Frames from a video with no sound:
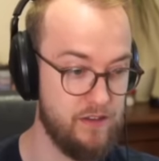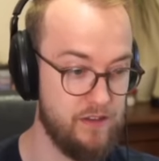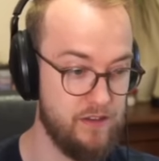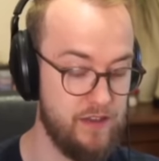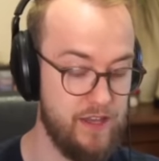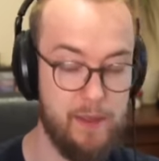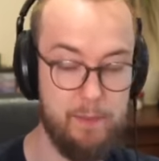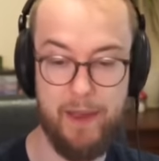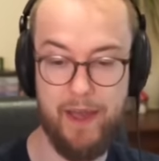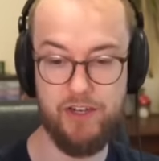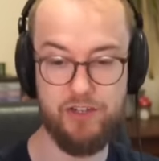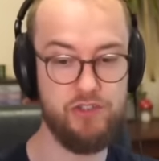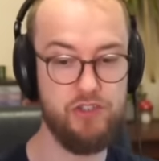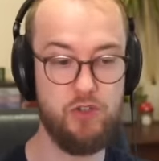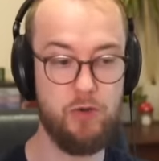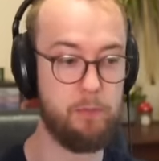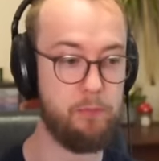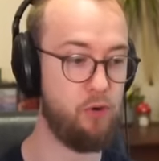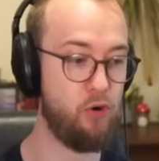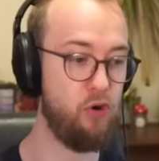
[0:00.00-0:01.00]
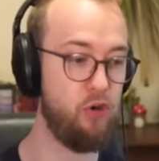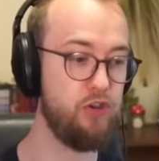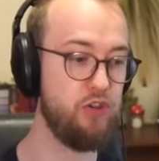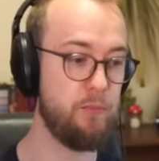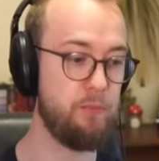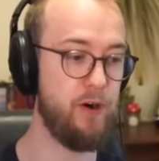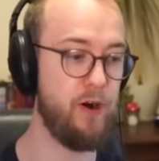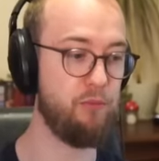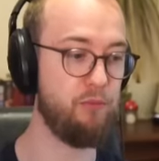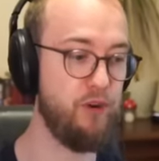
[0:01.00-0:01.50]
Imagine you pull, you
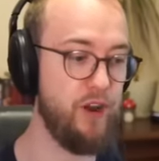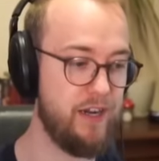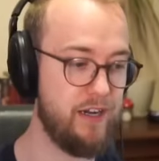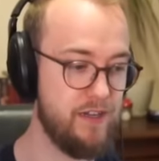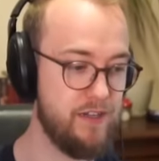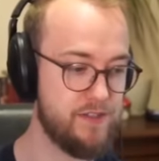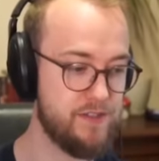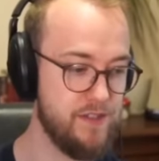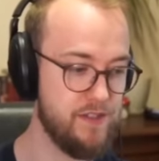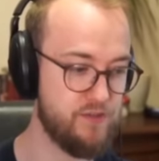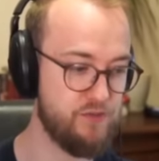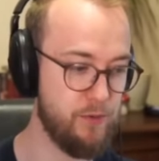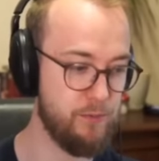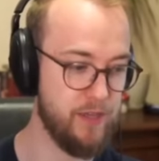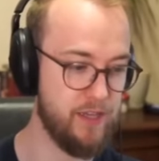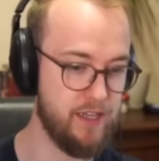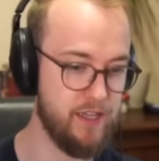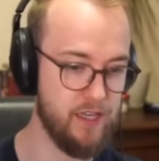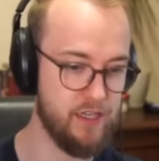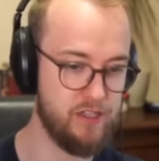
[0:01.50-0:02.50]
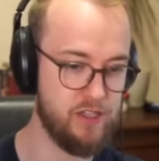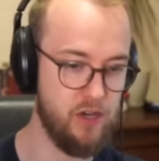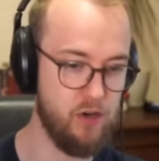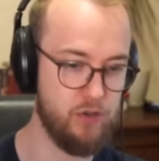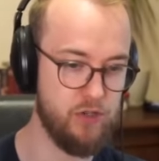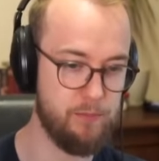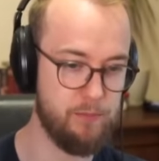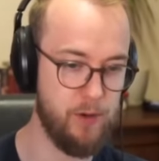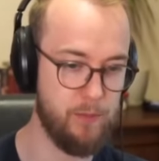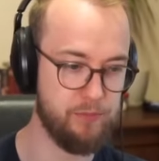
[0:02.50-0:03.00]
pop Recklessness from the get-go,
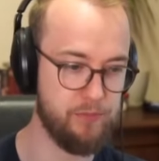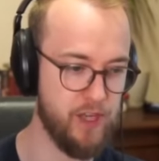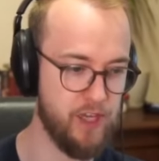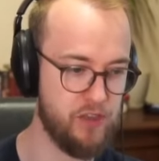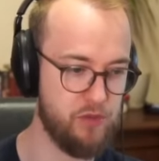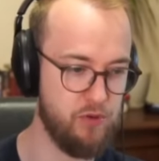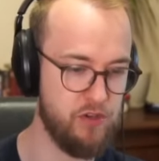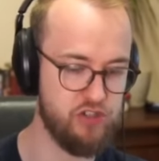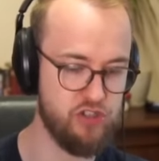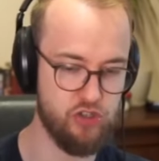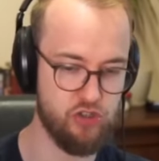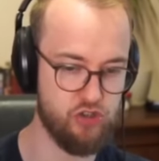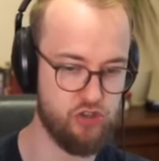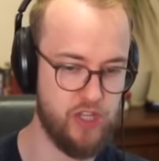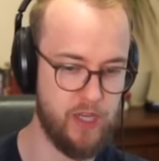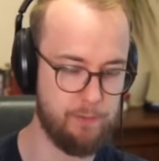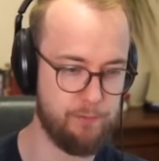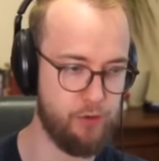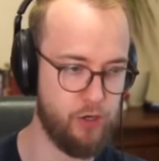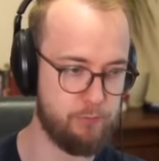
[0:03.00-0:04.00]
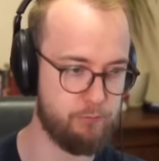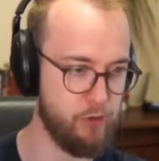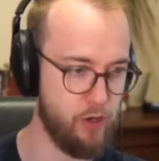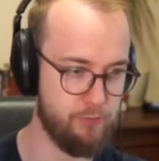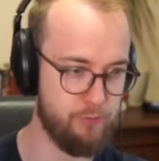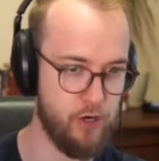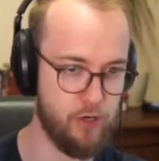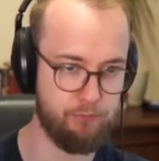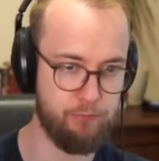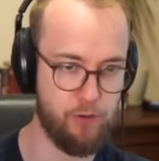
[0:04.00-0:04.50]
you pop Death Wish, and you just get proc,
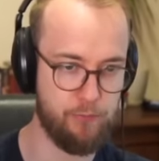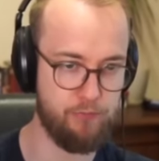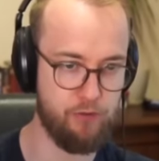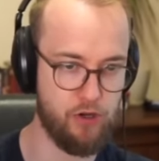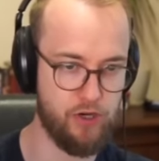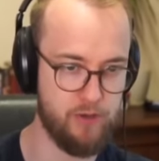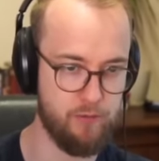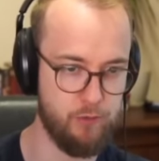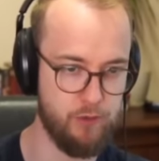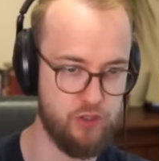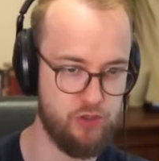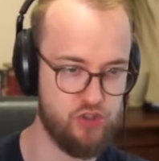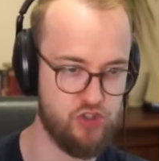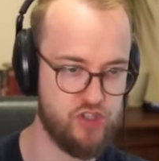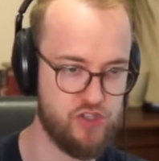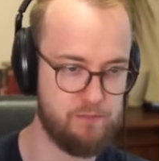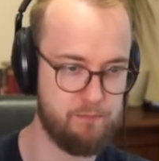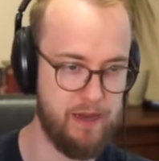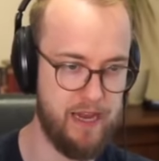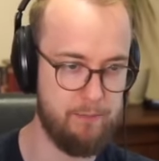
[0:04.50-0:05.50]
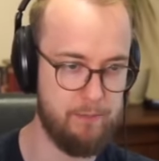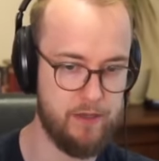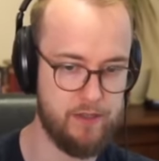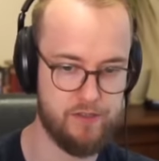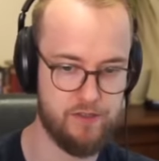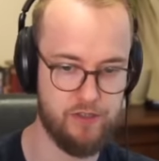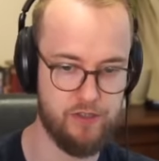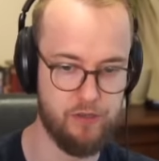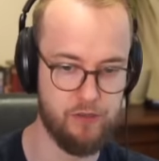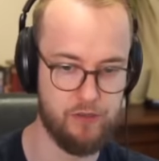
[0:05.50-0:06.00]
and when you just spam
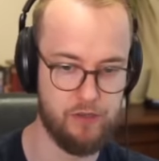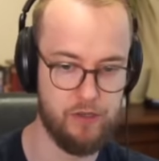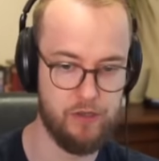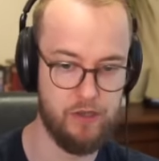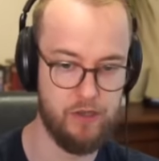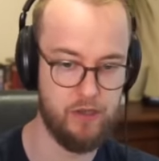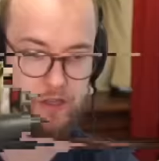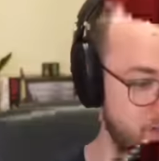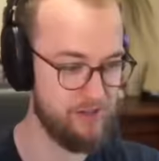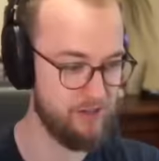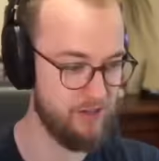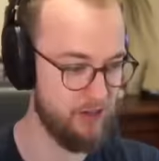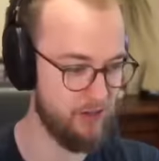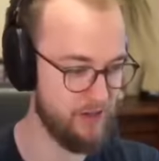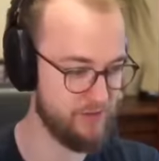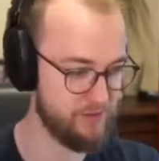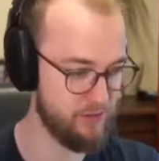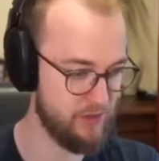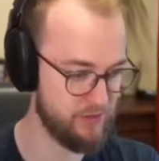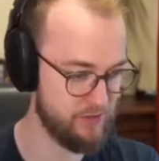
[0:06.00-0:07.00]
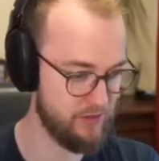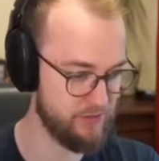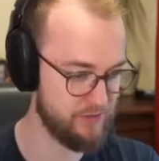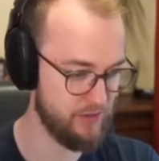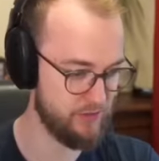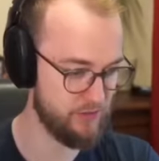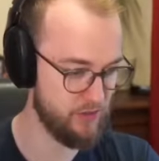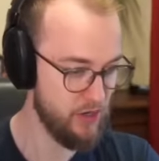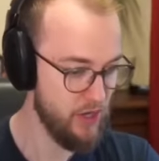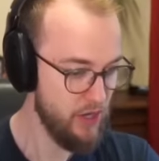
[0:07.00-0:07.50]
execute. Oh, let's
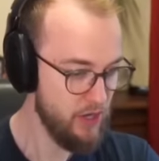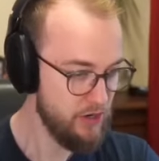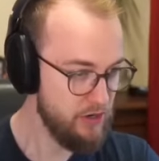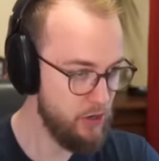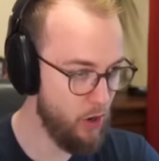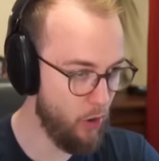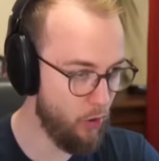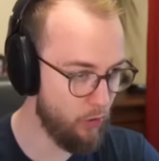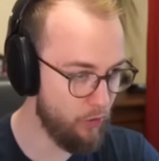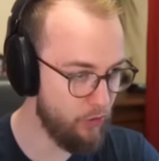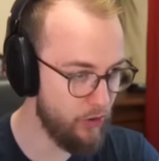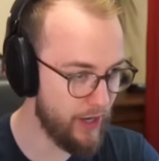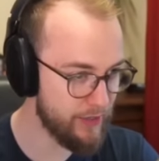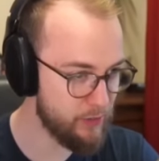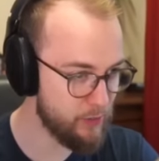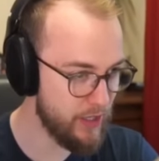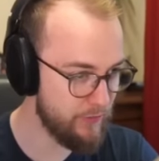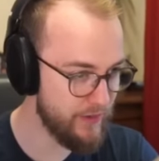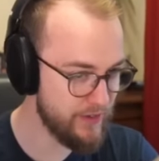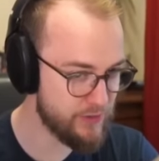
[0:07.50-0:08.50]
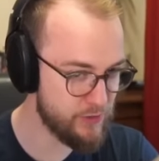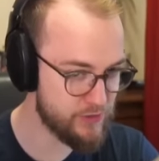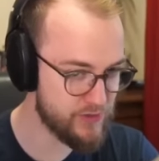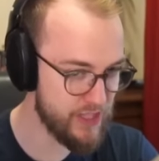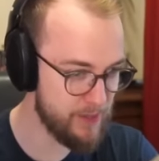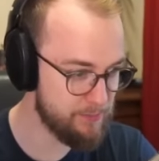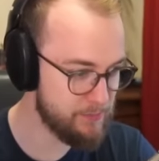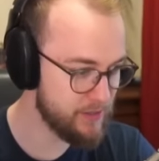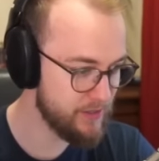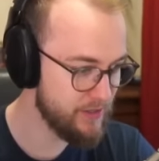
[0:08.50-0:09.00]
go. No, I don't have
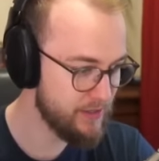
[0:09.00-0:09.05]
intercept!